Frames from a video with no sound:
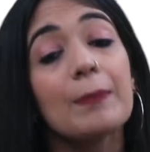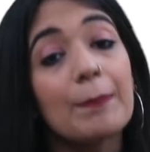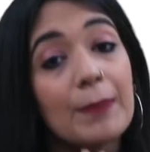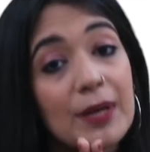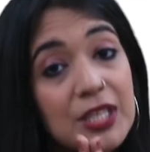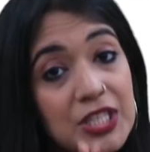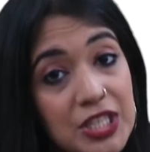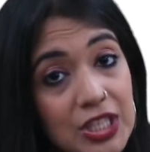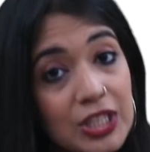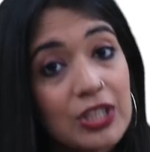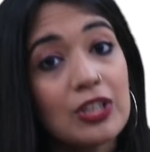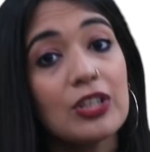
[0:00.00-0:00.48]

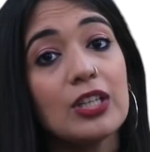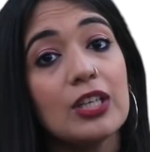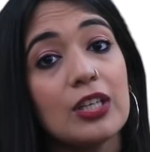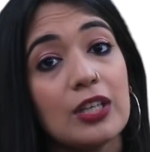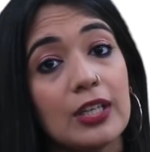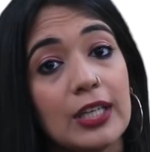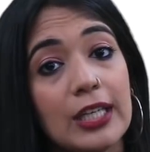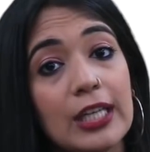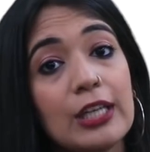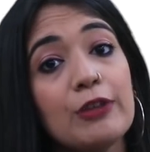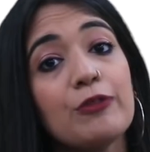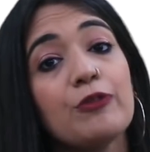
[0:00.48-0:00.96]

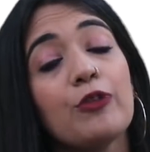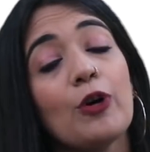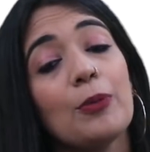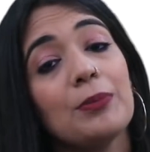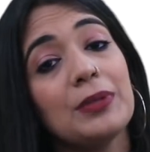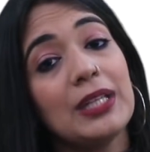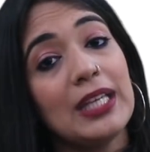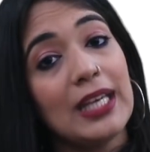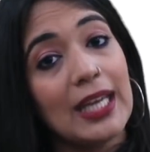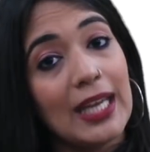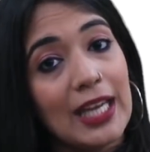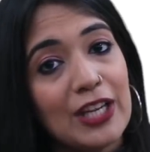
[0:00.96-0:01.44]
Particularly
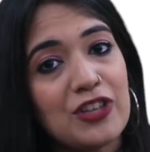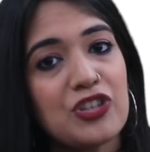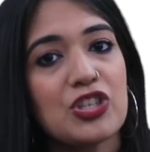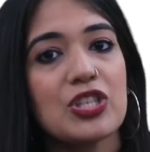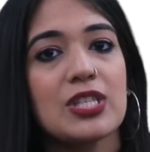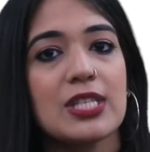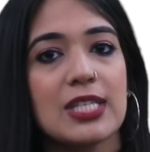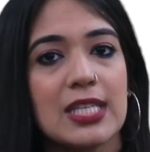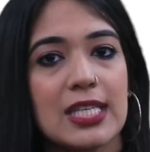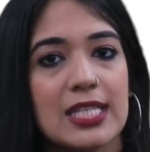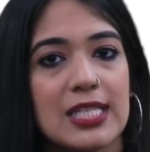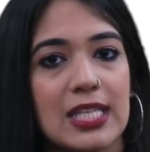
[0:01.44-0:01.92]
from the
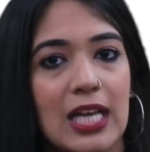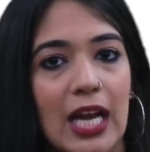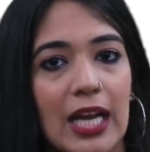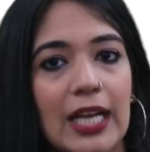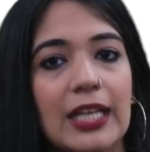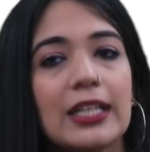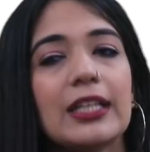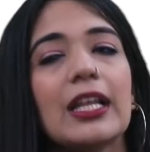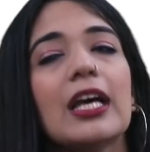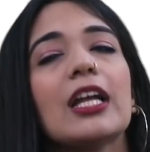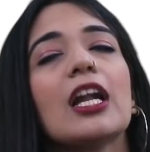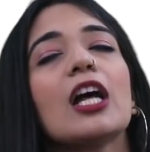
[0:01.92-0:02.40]
agency
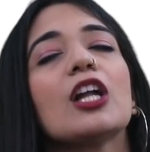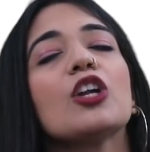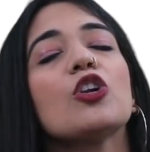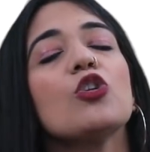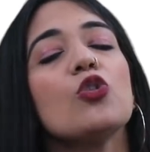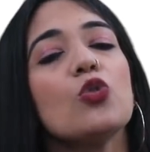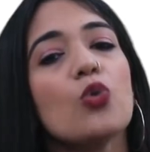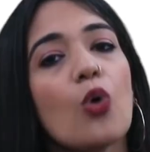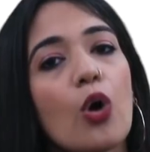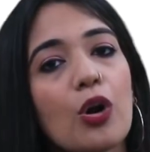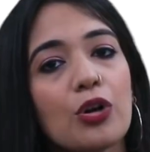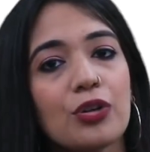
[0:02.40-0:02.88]
side, there are
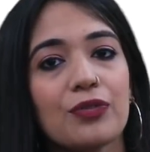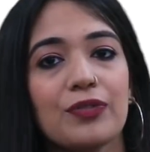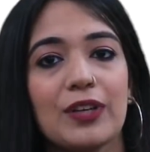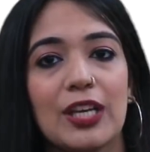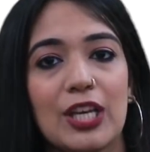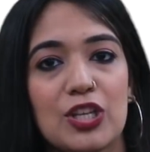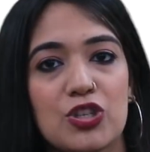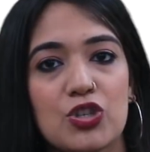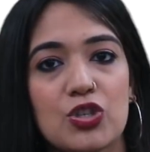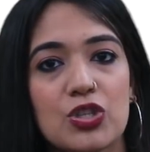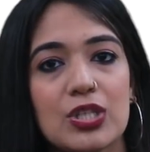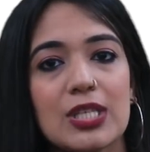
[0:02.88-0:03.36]
a lot of
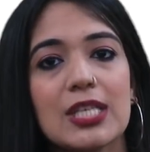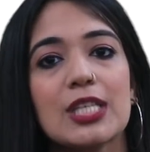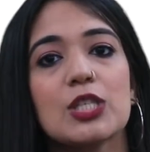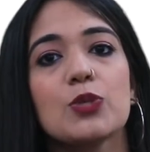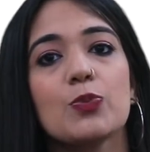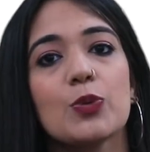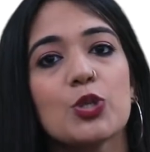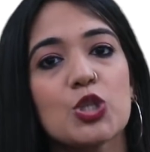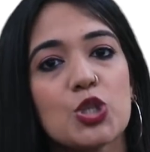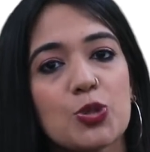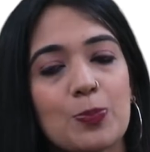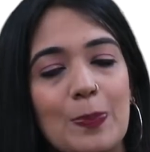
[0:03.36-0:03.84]
agencies
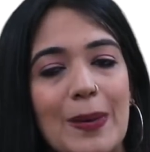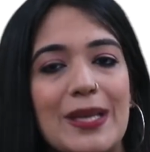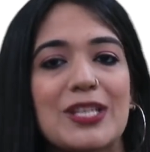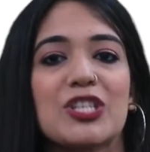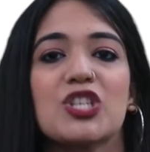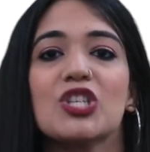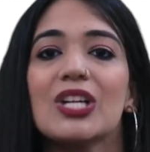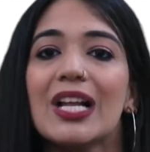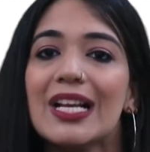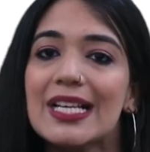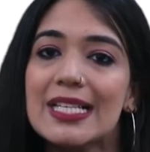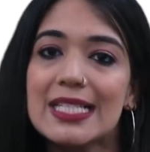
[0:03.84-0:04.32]
which
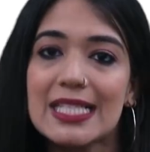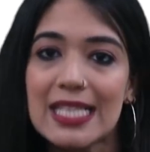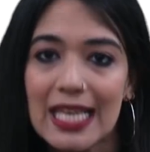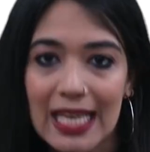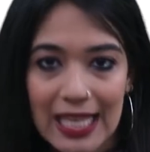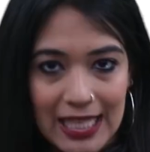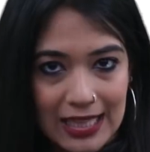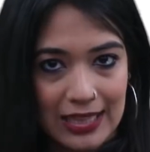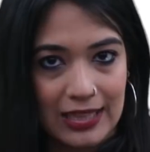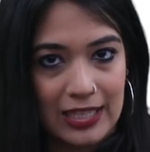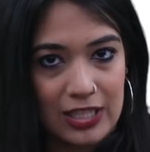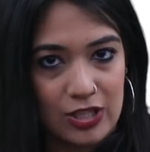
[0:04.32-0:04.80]
specialize
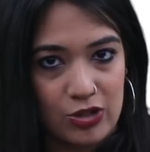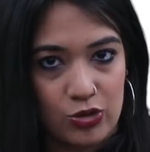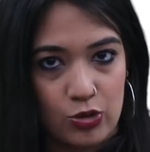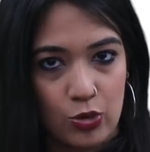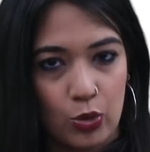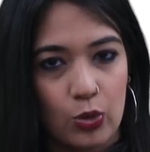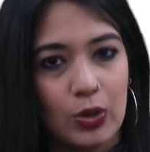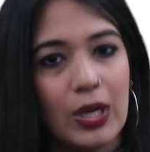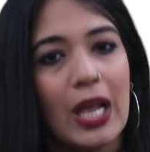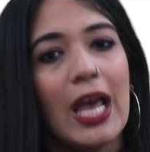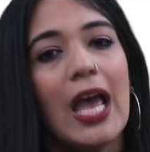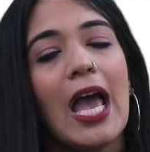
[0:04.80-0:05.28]
in this
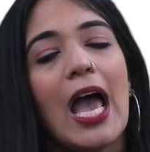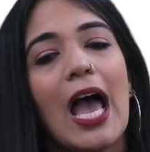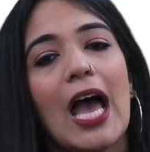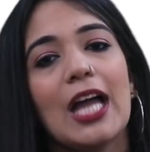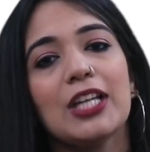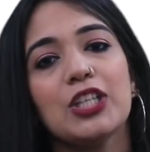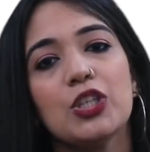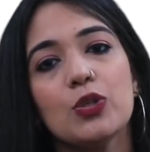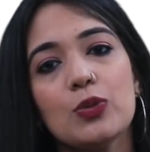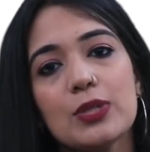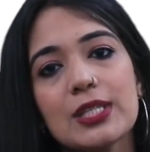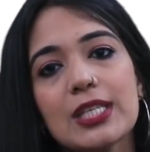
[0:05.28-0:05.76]
role,
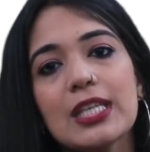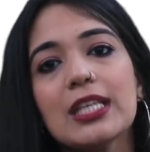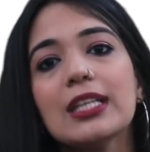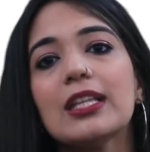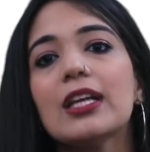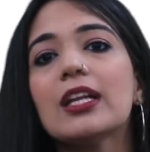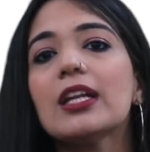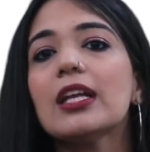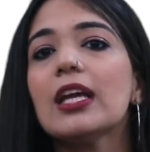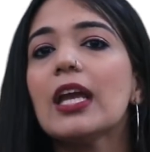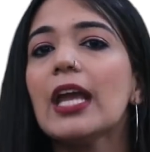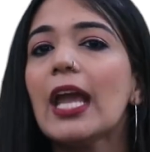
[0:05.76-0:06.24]
and you'll see
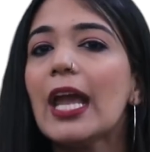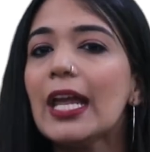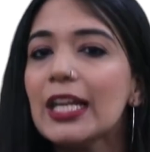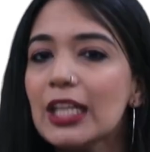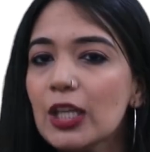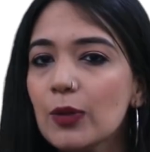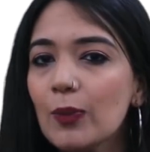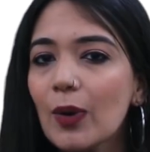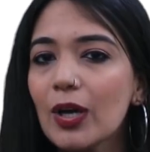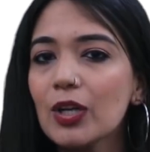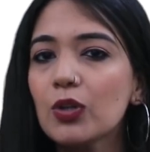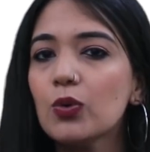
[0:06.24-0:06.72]
that
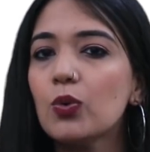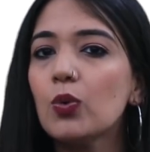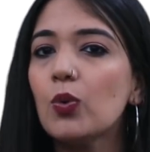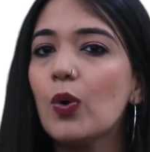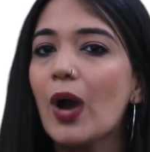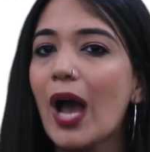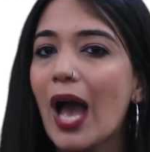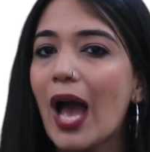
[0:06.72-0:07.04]
anyone who